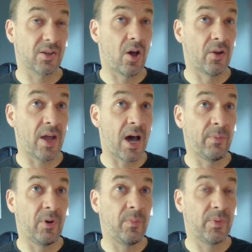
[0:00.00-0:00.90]
on
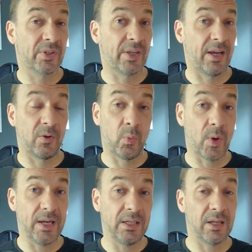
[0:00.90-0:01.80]
armor beside
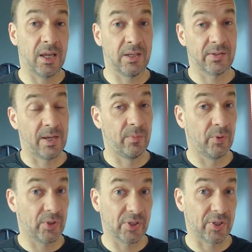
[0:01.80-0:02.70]
weight and some
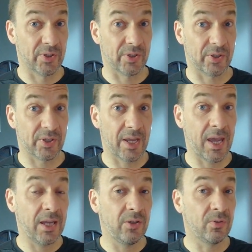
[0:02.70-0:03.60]
resistances,
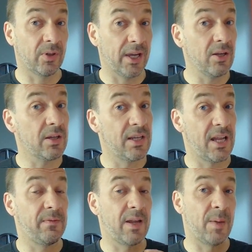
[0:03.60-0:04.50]
and you cannot
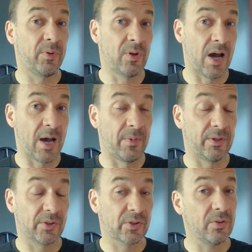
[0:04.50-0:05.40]
level up your armor,
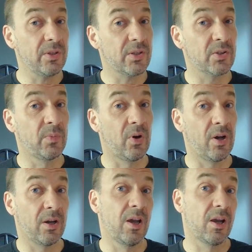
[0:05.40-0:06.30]
so it is
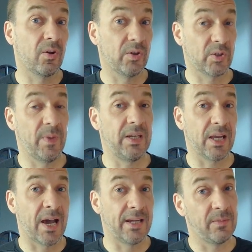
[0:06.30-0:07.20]
more a
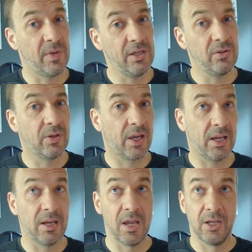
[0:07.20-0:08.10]
cosmetic item and you
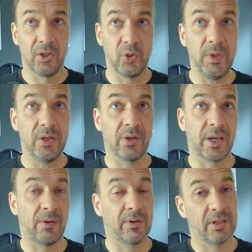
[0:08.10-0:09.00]
can tweak your
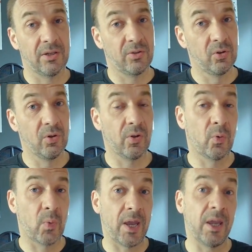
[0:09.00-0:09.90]
character to look
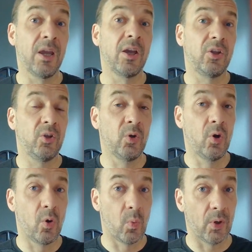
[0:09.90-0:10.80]
the way
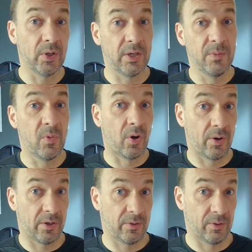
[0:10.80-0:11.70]
you want him or
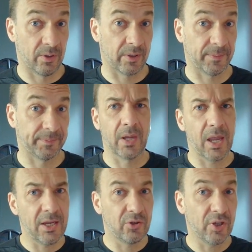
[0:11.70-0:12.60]
her to look.
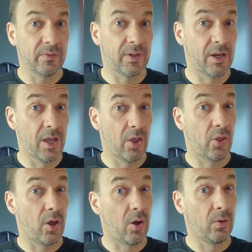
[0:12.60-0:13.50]
In general,
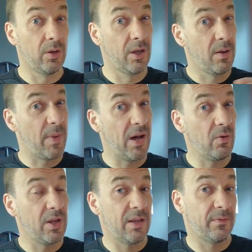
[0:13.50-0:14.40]
the whole
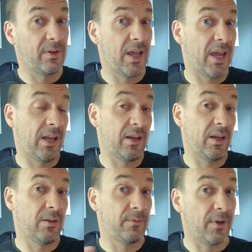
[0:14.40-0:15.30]
power level and
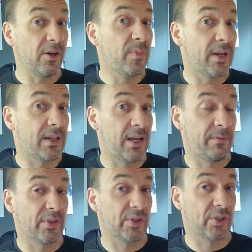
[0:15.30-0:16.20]
environmental
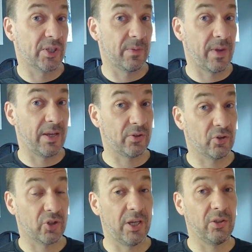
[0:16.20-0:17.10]
level system has
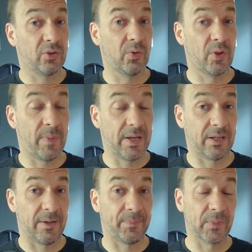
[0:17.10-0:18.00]
changed to the
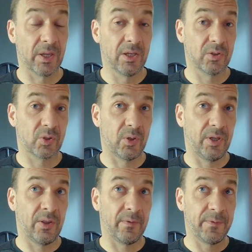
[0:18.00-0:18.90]
better. So
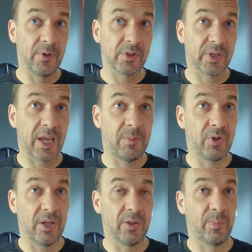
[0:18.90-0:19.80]
in the first game you
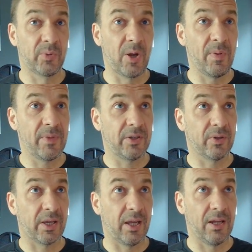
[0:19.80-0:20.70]
had the problem that you
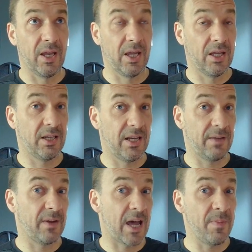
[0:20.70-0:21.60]
can
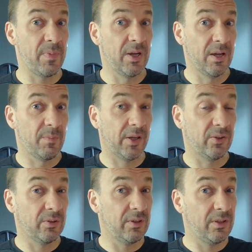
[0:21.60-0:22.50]
level up, but
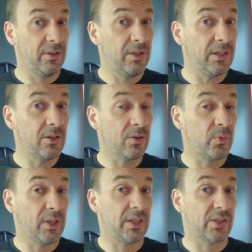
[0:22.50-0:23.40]
you did not
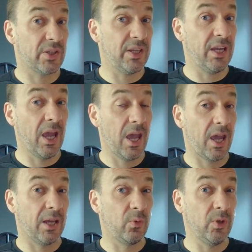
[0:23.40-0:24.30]
really see
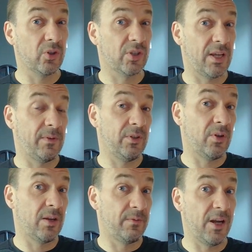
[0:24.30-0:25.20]
at which level
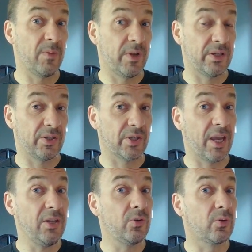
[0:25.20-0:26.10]
your environment is,
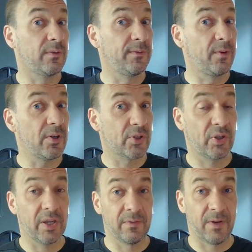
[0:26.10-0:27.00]
and you could force
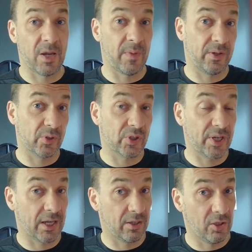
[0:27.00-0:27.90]
the environment to
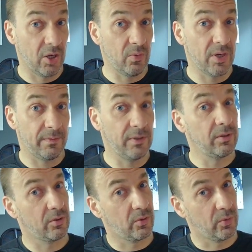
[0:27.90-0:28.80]
stay at a low level
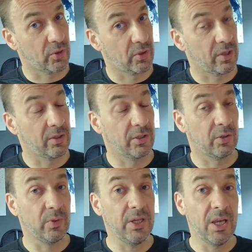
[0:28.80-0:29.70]
to a certain
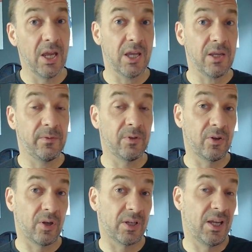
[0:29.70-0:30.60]
degree if you are
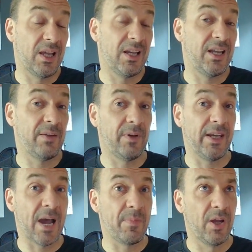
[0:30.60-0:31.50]
not
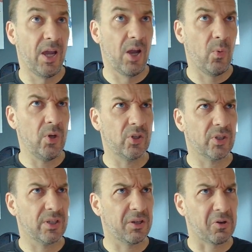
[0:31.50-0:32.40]
leveling up,
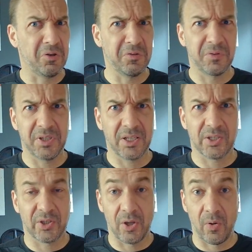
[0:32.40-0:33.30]
which
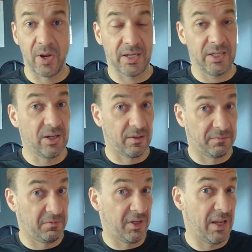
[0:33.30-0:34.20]
contradicts the whole idea
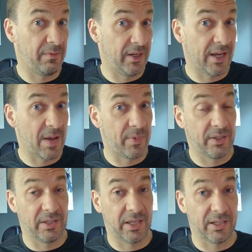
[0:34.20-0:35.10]
of leveling up
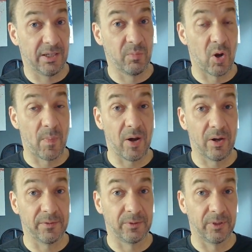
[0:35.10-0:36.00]
and getting more
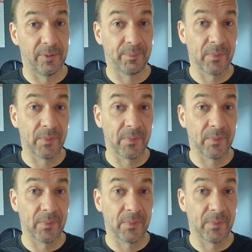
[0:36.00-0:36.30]
powerful.